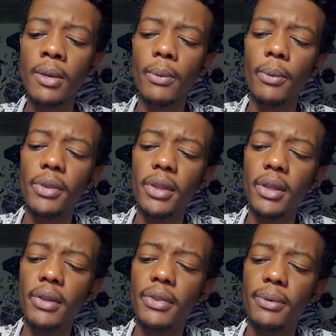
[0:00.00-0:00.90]
With
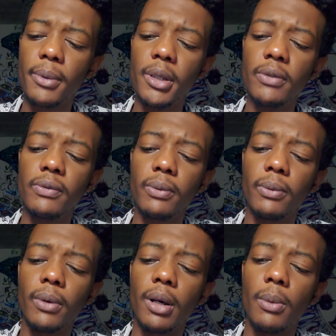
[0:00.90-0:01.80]
the Three of
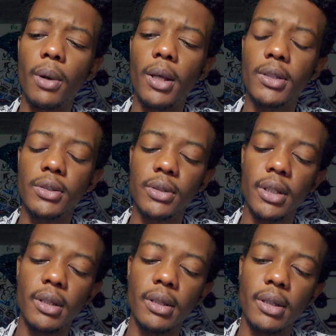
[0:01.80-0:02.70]
Wands to
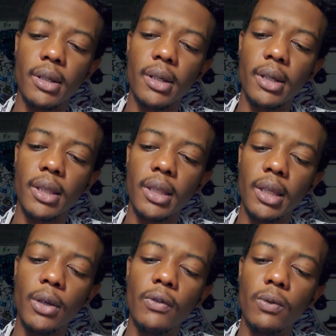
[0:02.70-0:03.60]
the
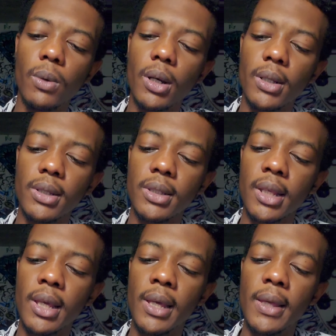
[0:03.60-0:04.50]
King of Wands,
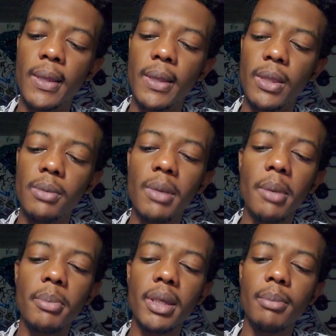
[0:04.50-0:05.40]
you
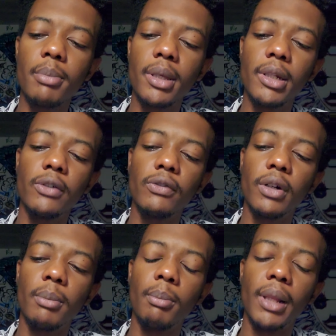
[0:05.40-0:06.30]
might be a bit of
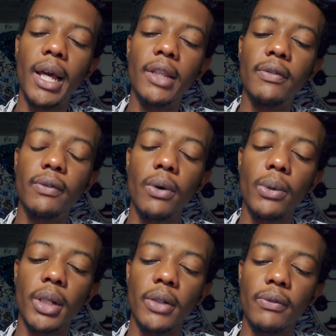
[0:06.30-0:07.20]

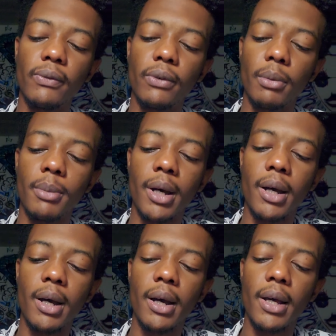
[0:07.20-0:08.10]
blindfolded from
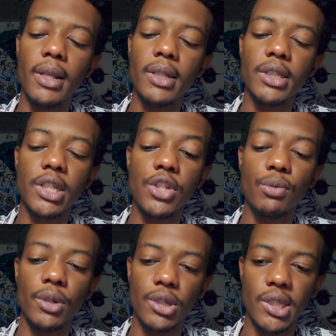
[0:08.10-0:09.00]

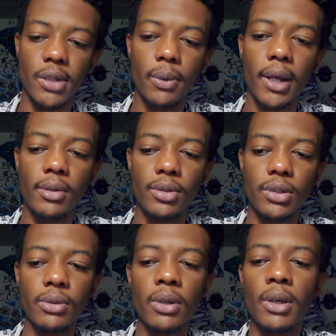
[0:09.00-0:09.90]
situations around you.